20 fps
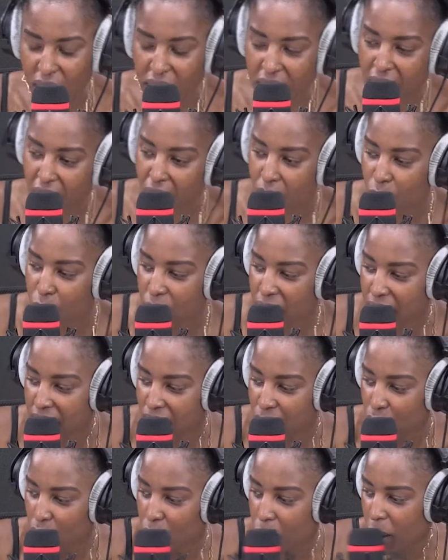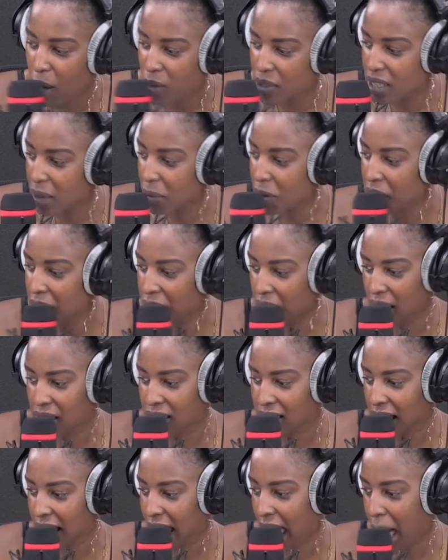now, we got to talk about some of the
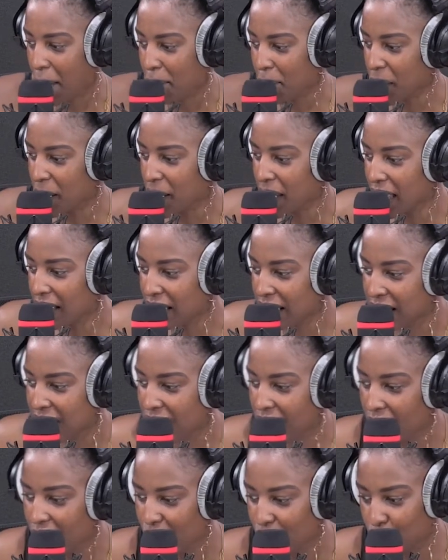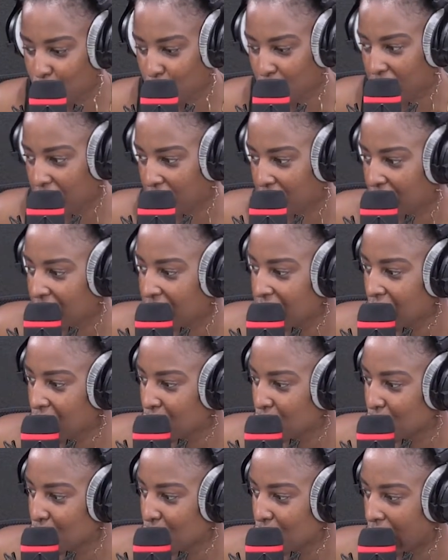things that are happening in this country, things that you
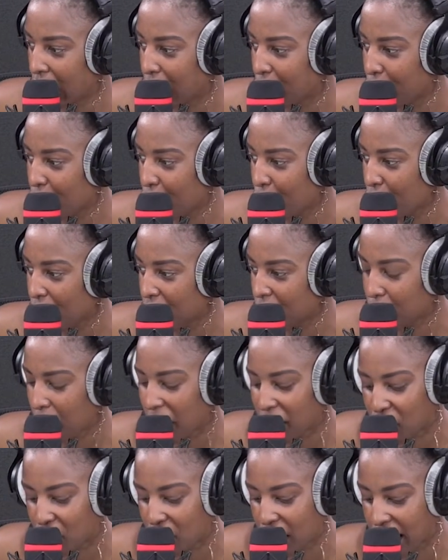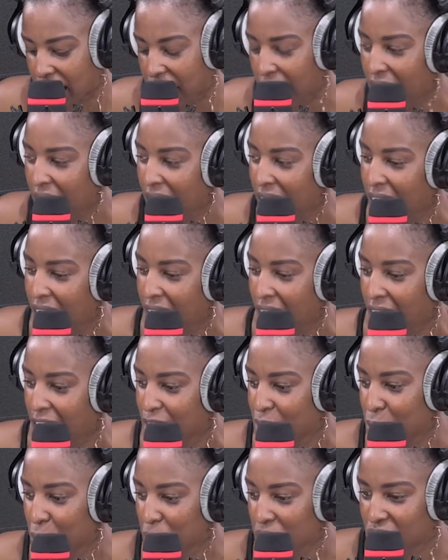should look out for, especially
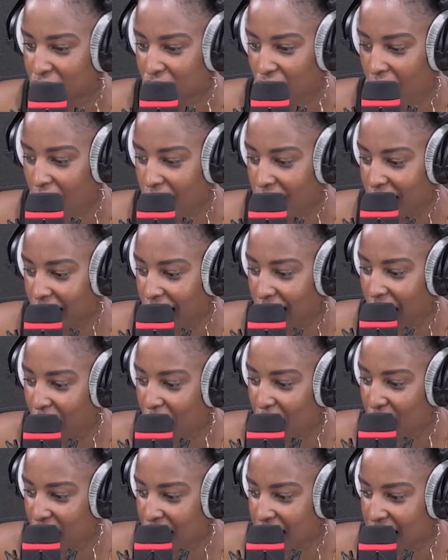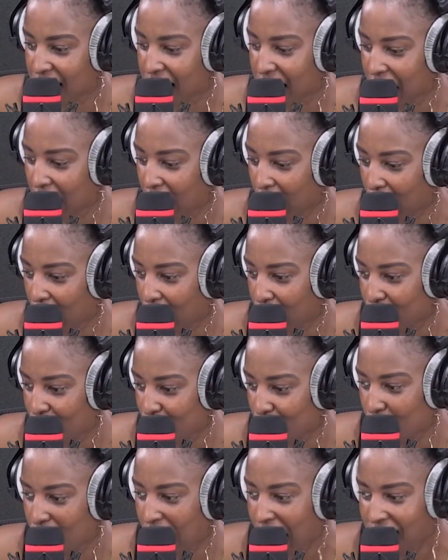as we are starting this year.
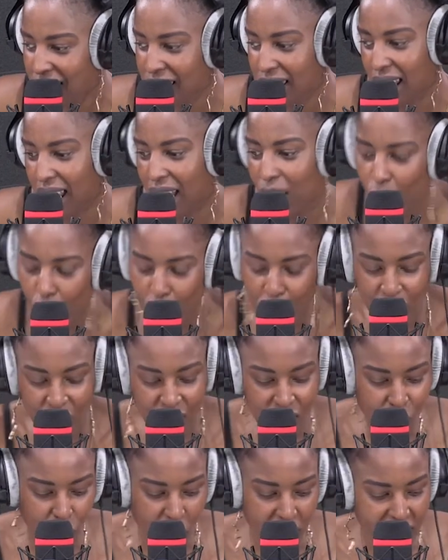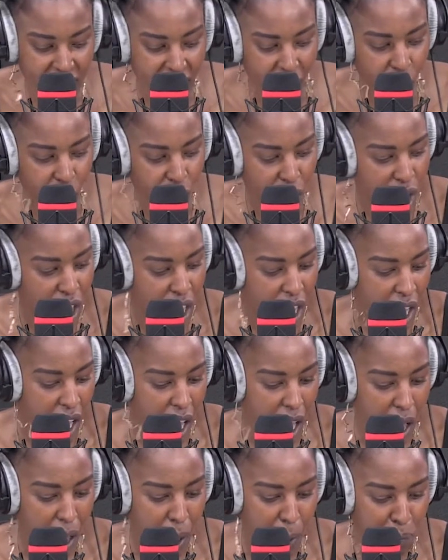So last year, a lot of things went down.
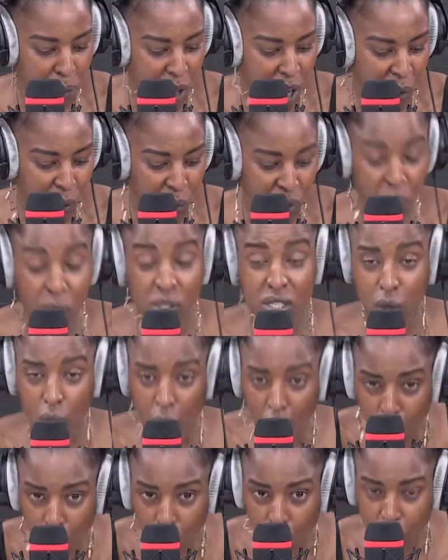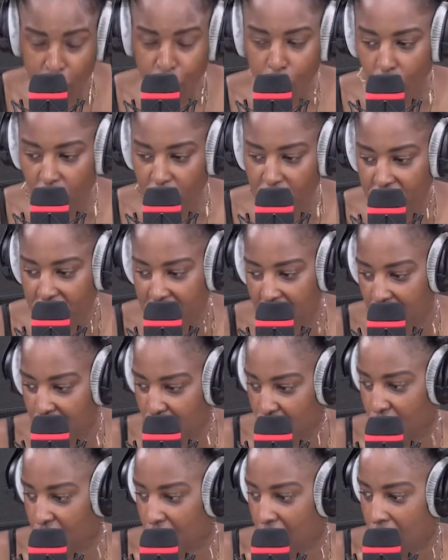There was a lot of
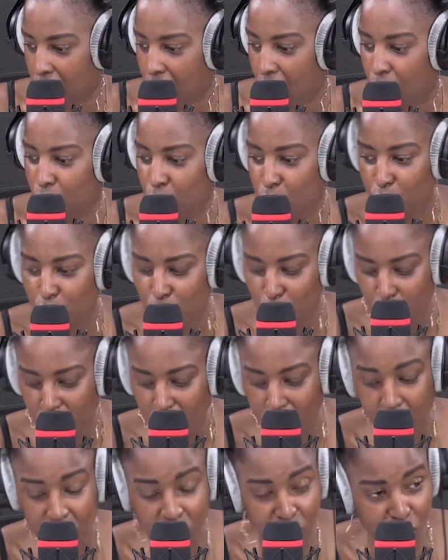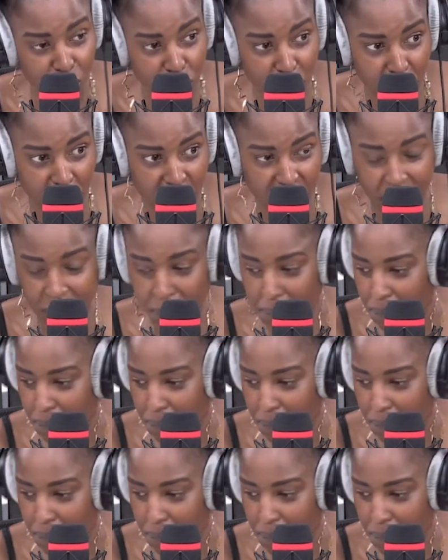conversation around Huduma number. Do you remember that?